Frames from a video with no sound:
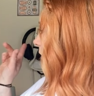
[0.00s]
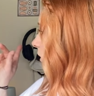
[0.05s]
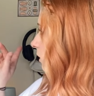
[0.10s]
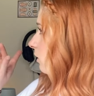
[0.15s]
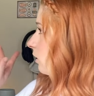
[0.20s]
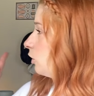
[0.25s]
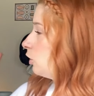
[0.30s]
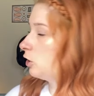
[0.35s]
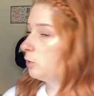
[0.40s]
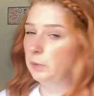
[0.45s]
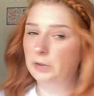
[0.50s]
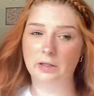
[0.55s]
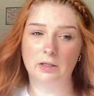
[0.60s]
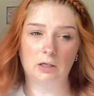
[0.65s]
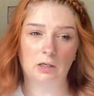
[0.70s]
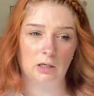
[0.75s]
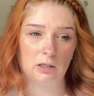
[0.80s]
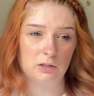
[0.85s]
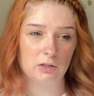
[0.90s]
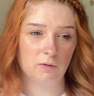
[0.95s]
because I just put the
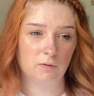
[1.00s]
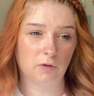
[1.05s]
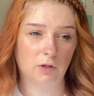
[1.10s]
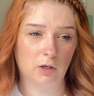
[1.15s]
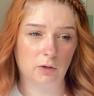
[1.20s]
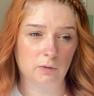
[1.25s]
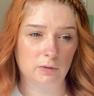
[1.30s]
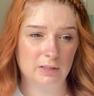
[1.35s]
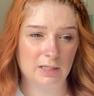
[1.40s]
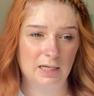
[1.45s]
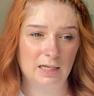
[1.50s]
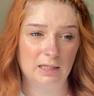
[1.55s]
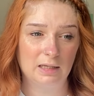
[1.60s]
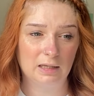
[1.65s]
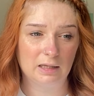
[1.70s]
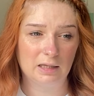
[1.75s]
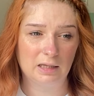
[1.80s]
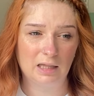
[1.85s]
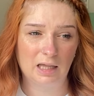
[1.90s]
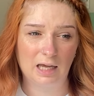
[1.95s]
last of those
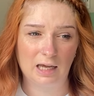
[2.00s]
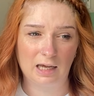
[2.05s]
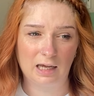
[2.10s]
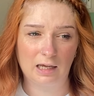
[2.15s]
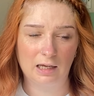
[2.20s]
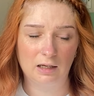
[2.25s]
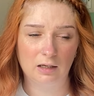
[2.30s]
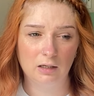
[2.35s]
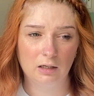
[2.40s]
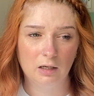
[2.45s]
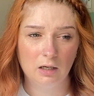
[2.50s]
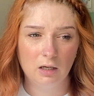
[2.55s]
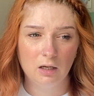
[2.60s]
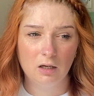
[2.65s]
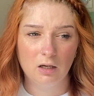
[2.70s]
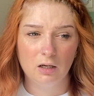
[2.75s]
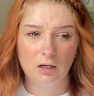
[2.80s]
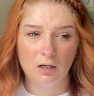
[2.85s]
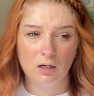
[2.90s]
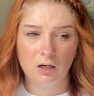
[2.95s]
in there.
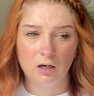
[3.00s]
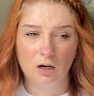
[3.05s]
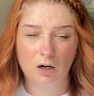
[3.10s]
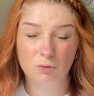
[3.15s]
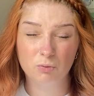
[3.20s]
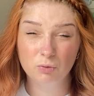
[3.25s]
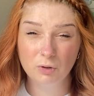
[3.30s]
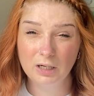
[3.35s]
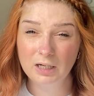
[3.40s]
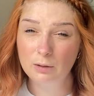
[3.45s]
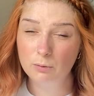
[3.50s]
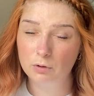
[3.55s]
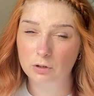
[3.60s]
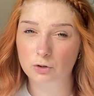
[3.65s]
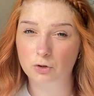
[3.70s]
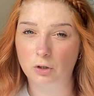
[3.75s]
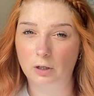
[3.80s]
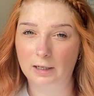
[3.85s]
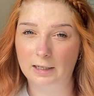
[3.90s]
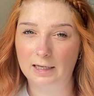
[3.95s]
I really want
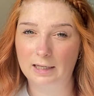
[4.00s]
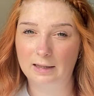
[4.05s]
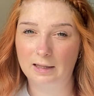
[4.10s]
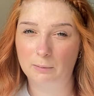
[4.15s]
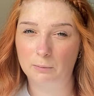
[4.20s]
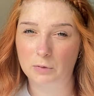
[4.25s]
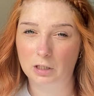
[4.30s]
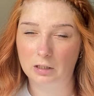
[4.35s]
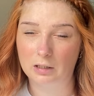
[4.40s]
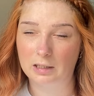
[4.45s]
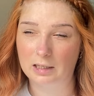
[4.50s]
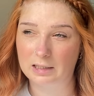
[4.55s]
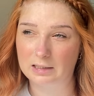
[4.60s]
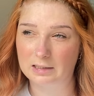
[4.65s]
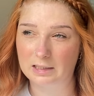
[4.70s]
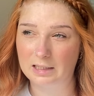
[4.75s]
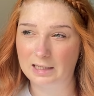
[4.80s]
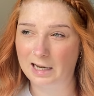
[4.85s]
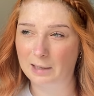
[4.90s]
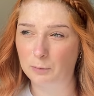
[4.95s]
to try and get them done
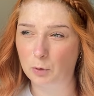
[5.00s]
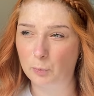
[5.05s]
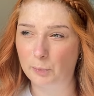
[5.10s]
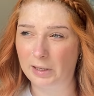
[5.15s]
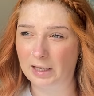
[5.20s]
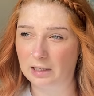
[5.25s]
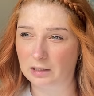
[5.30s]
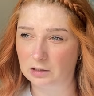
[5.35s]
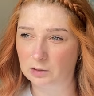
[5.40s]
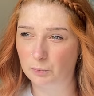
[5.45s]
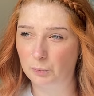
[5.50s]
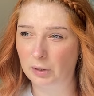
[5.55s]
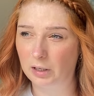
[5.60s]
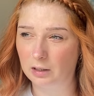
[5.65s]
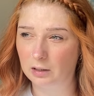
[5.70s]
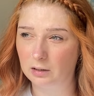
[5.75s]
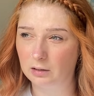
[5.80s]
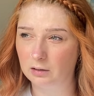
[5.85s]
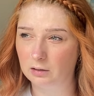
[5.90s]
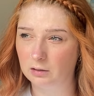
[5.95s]
as enamel pins,
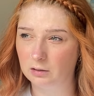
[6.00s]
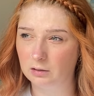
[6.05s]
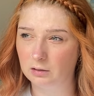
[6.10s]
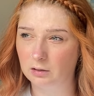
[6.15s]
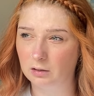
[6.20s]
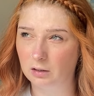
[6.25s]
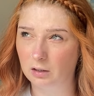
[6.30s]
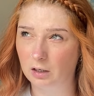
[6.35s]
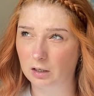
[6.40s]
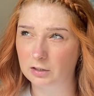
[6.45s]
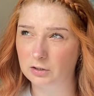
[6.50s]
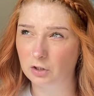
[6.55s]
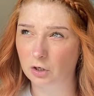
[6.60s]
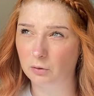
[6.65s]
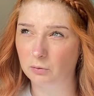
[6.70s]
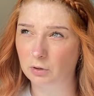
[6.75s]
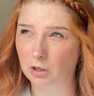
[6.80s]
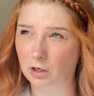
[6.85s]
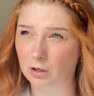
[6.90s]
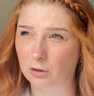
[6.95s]
but I
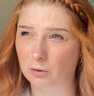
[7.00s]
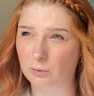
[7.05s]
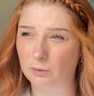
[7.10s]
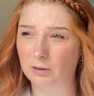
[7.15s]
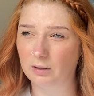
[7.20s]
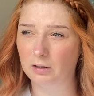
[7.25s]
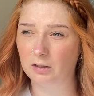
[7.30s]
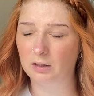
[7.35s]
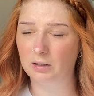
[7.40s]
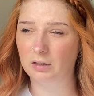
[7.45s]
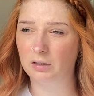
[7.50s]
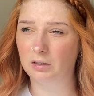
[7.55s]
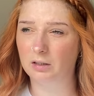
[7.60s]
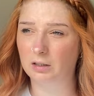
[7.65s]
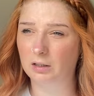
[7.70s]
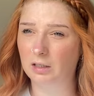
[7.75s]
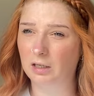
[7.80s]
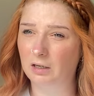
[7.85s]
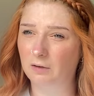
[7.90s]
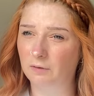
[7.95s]
don't know
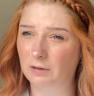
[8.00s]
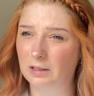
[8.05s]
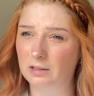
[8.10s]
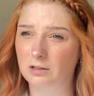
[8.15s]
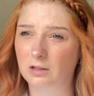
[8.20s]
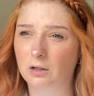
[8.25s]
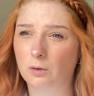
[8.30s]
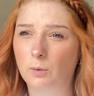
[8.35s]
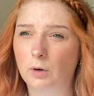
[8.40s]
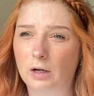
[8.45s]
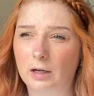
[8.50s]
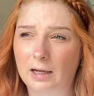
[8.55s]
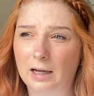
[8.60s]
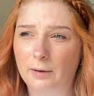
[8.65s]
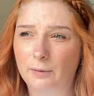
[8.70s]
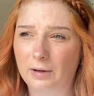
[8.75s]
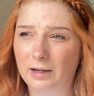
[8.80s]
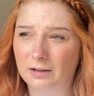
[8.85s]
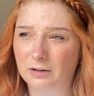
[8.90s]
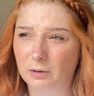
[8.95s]
if that's going to work
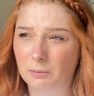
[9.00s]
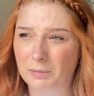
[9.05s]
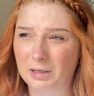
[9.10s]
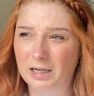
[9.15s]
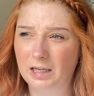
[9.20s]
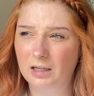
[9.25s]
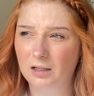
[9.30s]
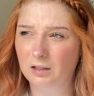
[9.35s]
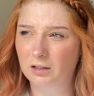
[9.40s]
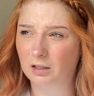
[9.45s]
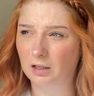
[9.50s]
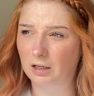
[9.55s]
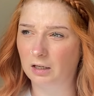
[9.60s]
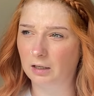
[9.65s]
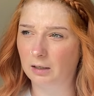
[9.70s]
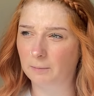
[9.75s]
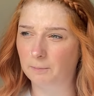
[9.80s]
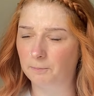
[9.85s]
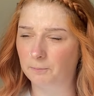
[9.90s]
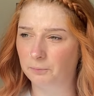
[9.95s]
out at the minute.
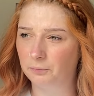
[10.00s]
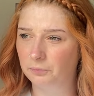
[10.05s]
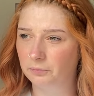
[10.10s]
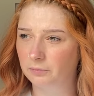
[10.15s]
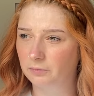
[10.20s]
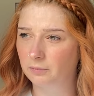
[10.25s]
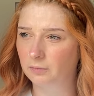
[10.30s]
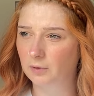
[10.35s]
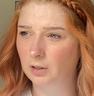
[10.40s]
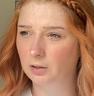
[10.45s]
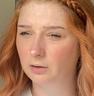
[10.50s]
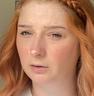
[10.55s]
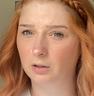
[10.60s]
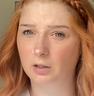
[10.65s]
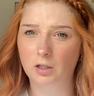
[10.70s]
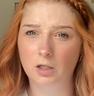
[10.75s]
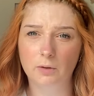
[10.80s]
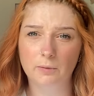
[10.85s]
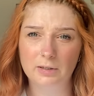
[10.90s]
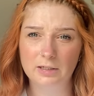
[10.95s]
Um, the
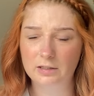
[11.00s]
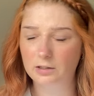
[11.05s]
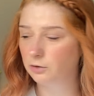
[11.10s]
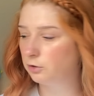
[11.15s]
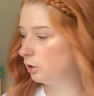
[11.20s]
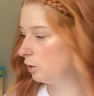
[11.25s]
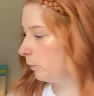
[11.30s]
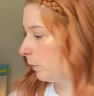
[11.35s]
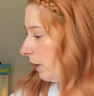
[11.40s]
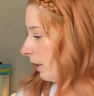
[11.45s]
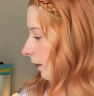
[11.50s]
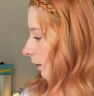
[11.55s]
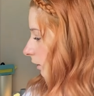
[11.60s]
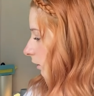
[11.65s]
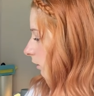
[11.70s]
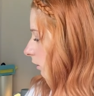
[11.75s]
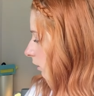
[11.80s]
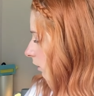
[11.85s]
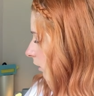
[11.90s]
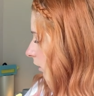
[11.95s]
Cutie Sushi pin